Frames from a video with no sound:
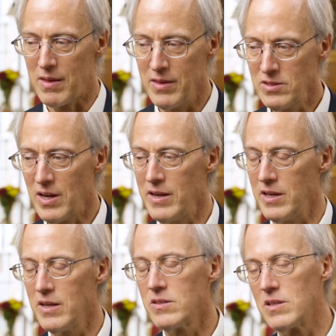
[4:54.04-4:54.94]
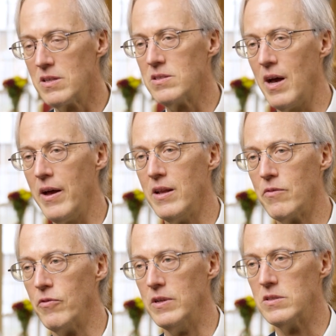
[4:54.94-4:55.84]
these ideas, the design
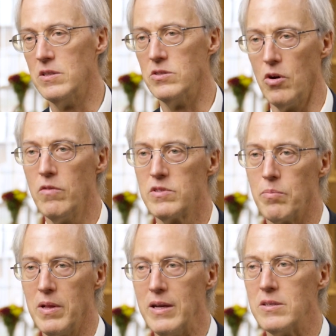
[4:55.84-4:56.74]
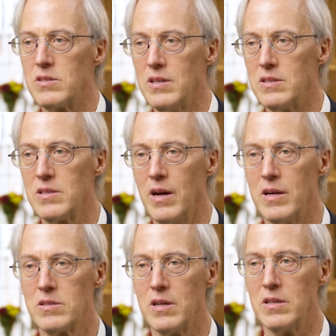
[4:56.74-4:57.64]
inference, deserves a place in
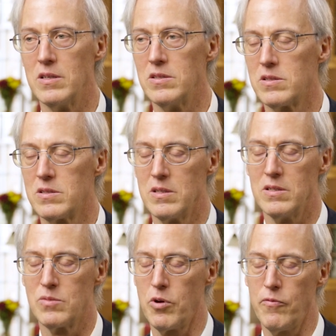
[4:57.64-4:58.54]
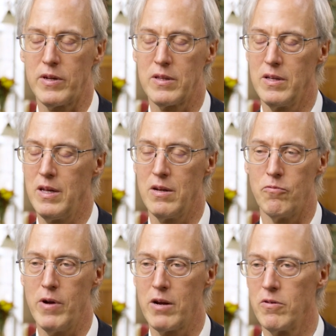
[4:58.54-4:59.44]
science that is as perfectly
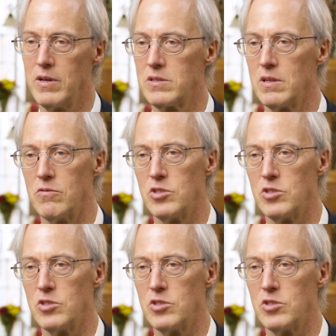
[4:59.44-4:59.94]
rigorous and